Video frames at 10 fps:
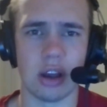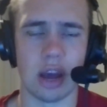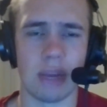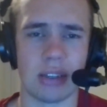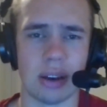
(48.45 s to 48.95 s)

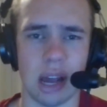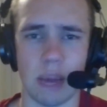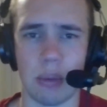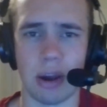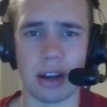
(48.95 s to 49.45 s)
Comments on
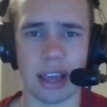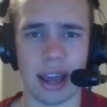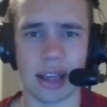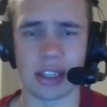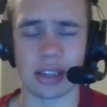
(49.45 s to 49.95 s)
Apple
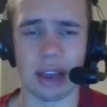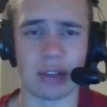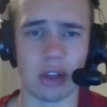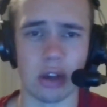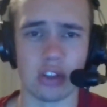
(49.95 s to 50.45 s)
Podcasts,
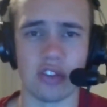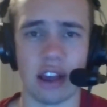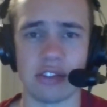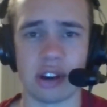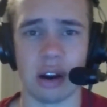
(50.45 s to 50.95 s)
like those
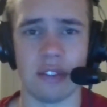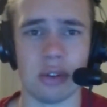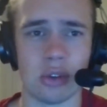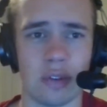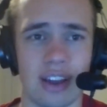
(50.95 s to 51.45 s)
5-star
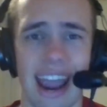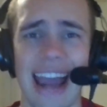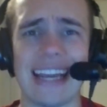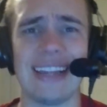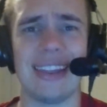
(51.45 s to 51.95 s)
reviews over there.
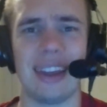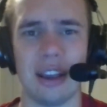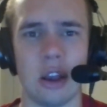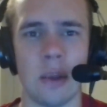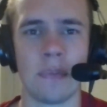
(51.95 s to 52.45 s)

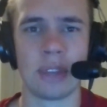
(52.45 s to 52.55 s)
Anything